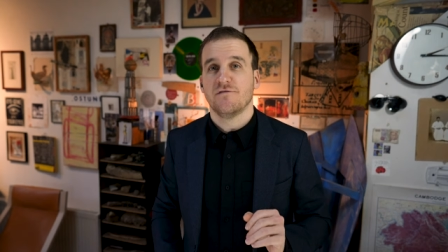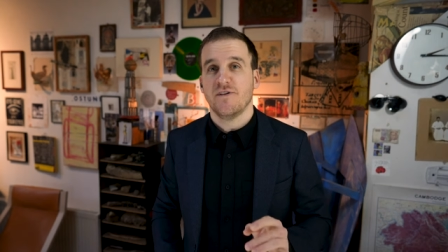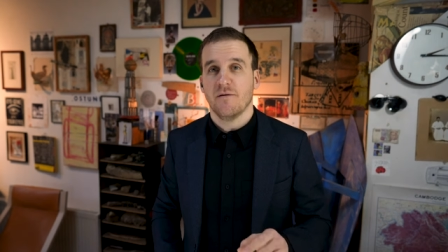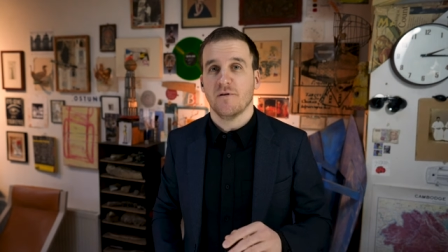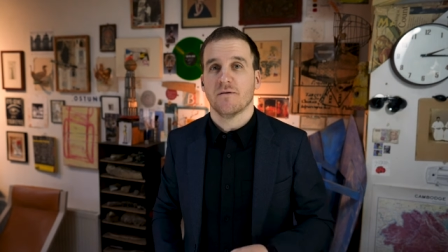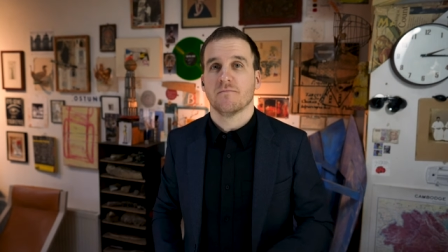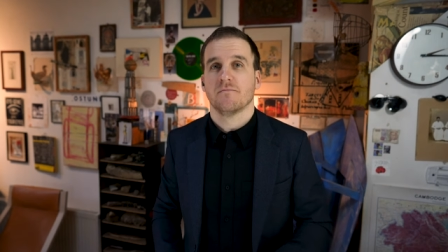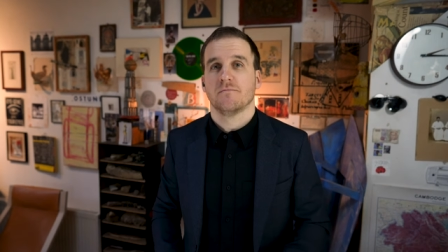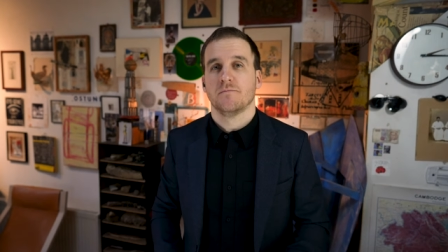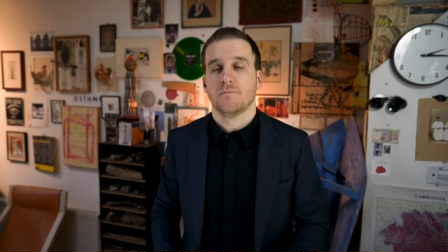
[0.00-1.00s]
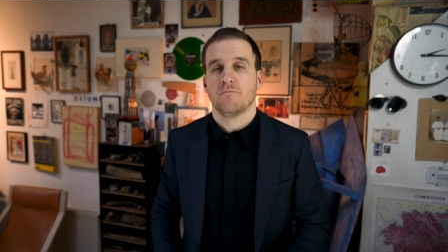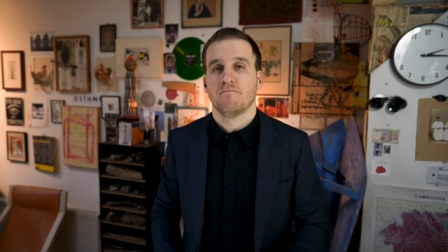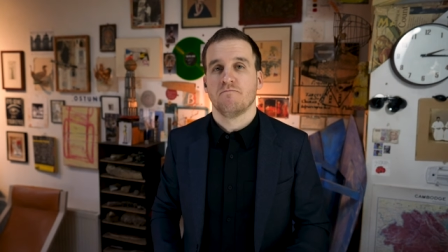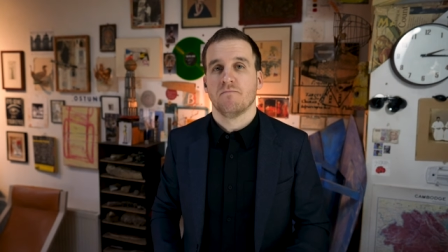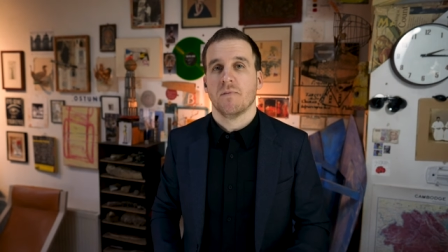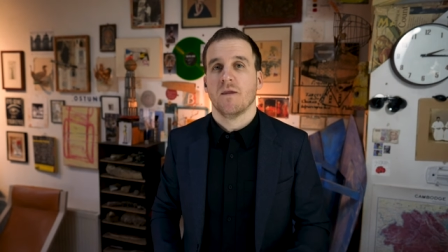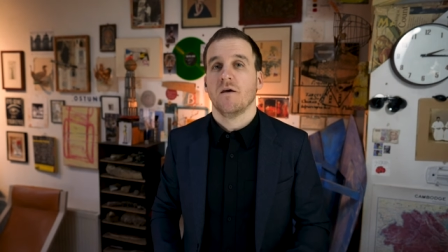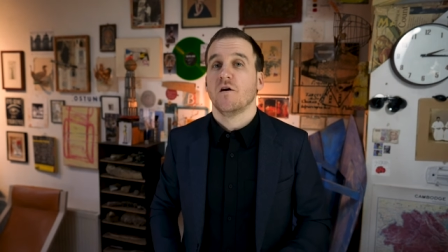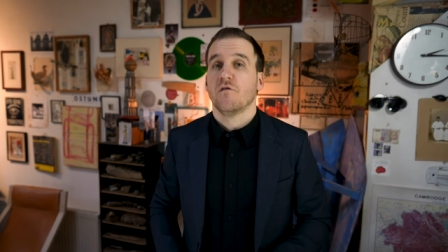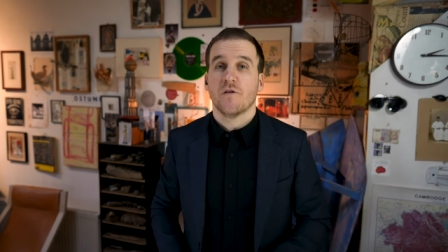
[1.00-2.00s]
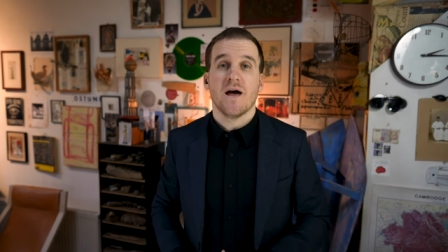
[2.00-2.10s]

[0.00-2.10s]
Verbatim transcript: family. For